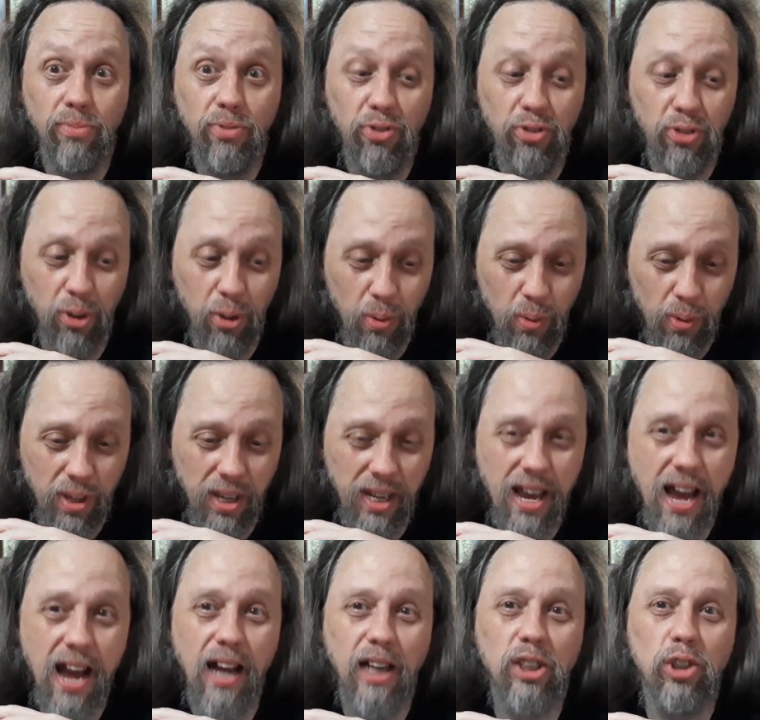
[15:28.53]
do
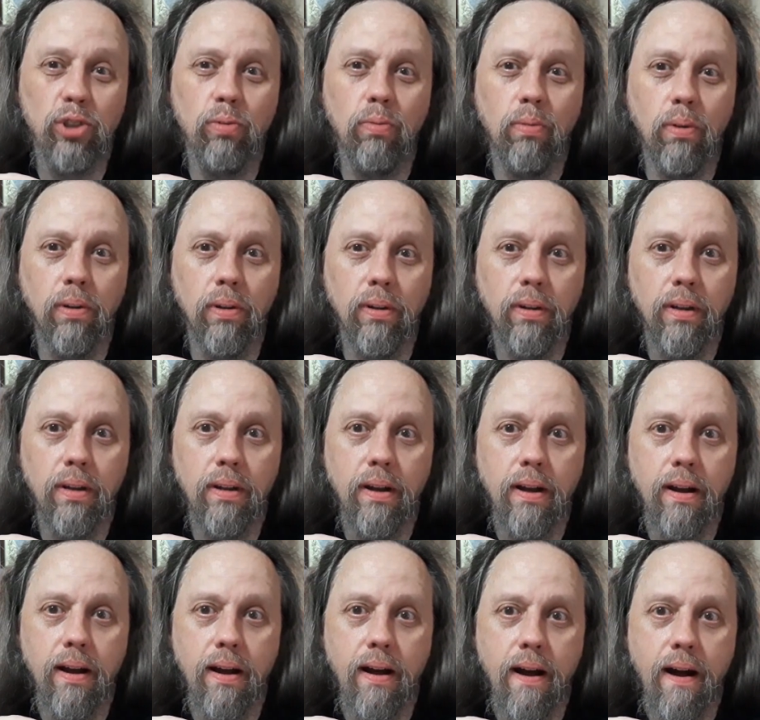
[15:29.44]
the actual
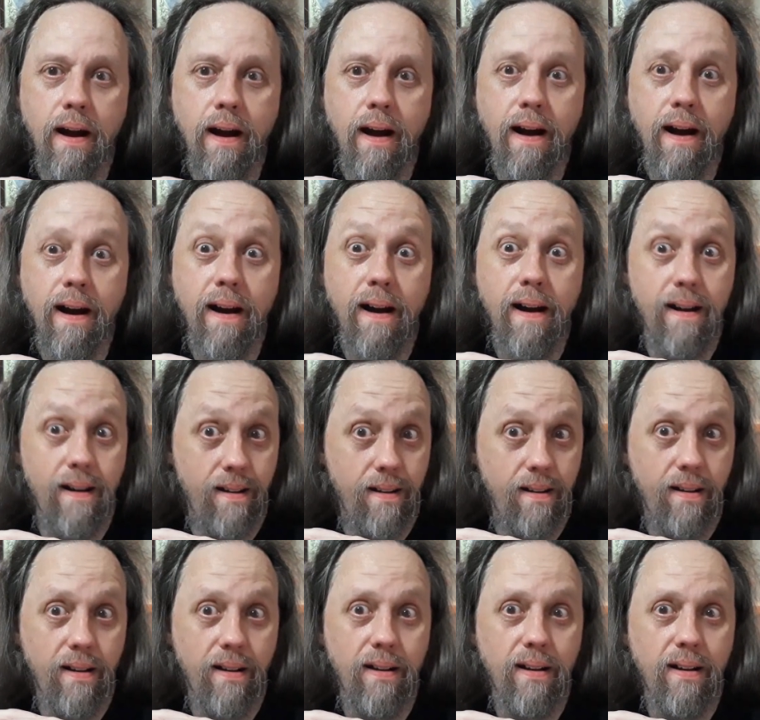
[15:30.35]

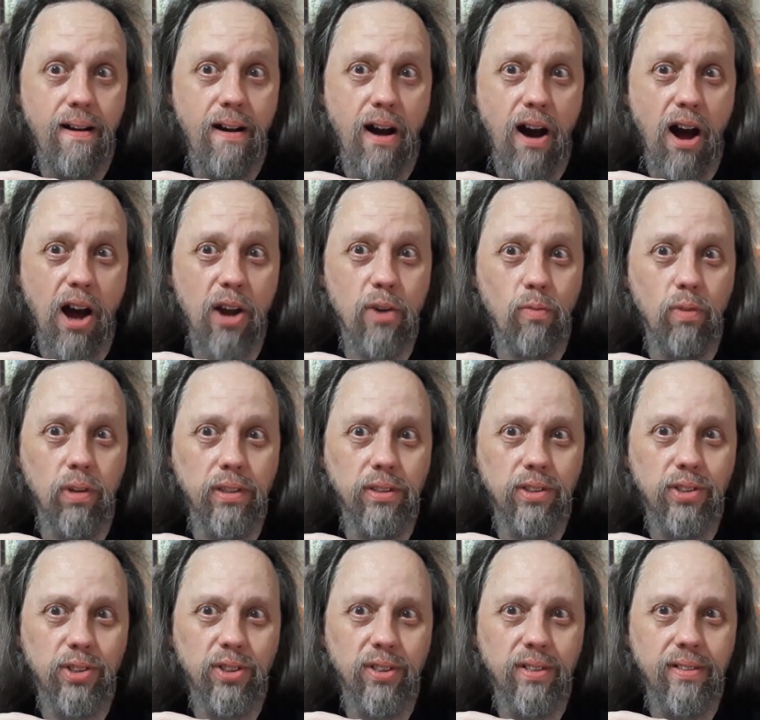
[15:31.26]
hot
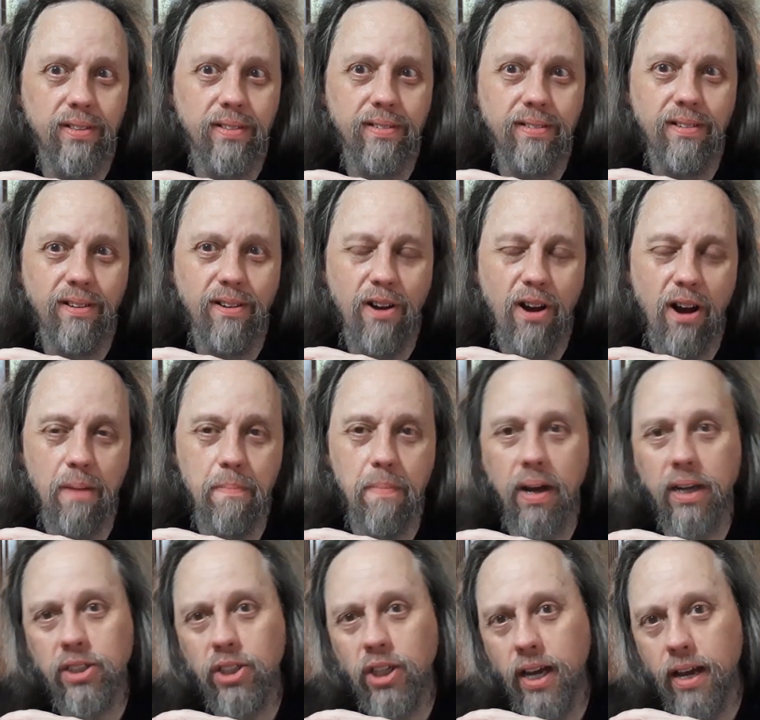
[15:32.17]
ones on
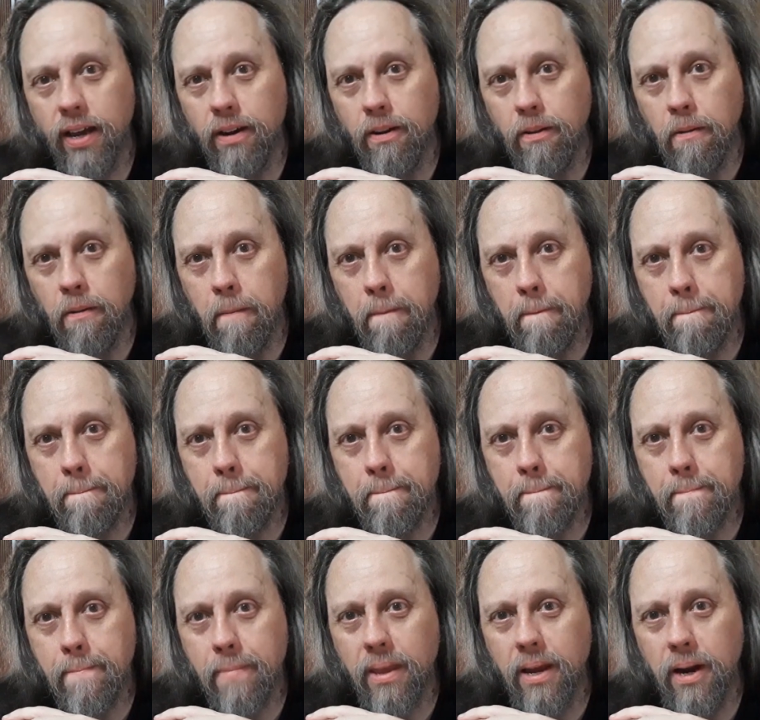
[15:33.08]
my channel
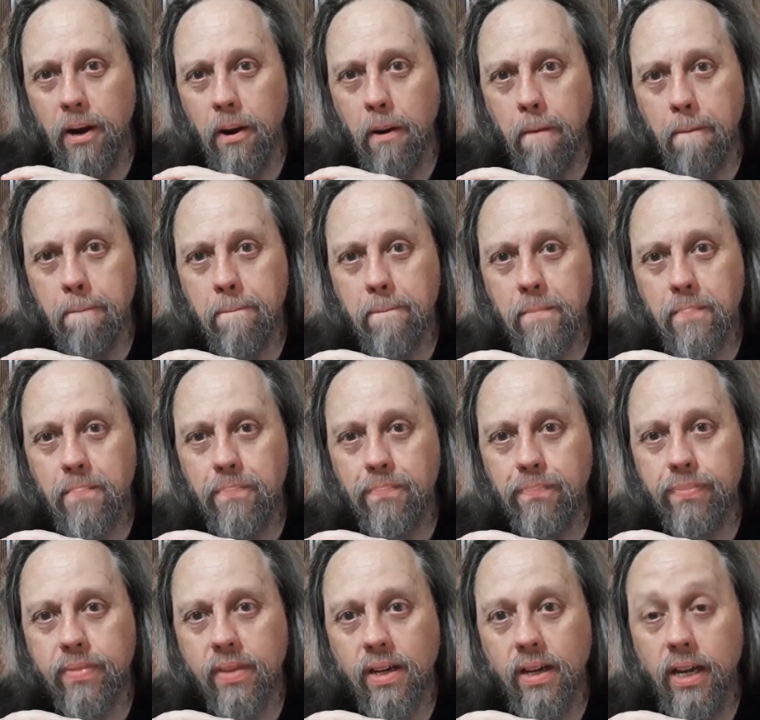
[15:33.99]
here?
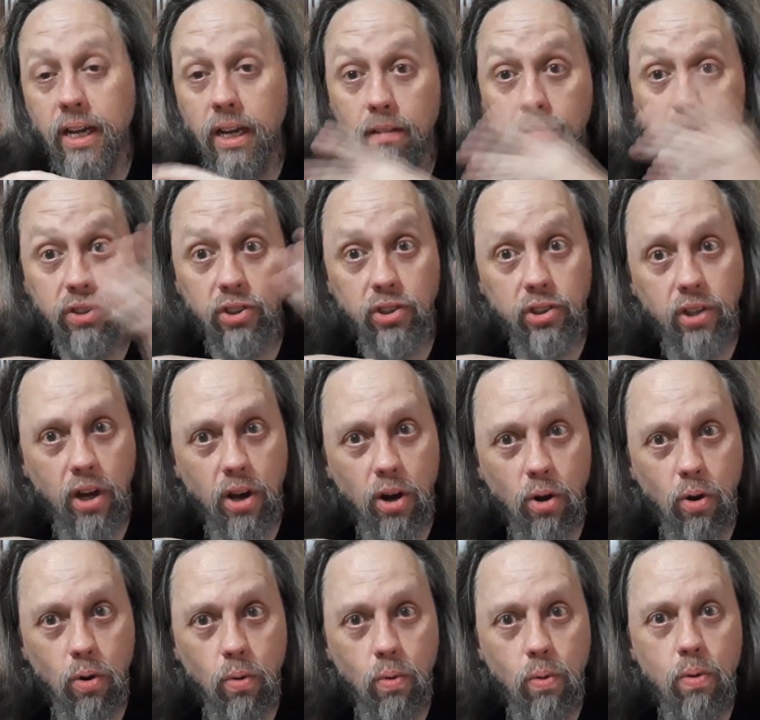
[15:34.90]
If
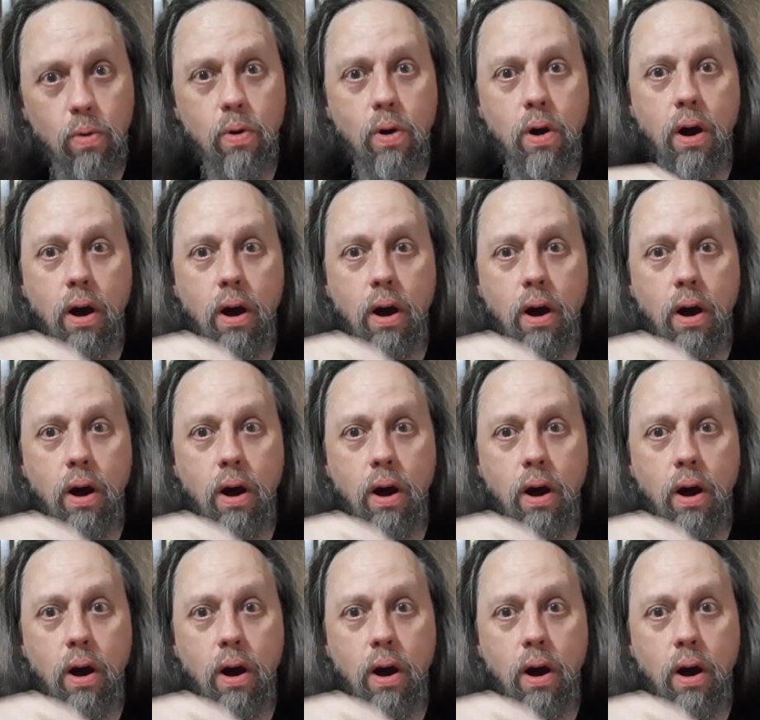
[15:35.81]
so,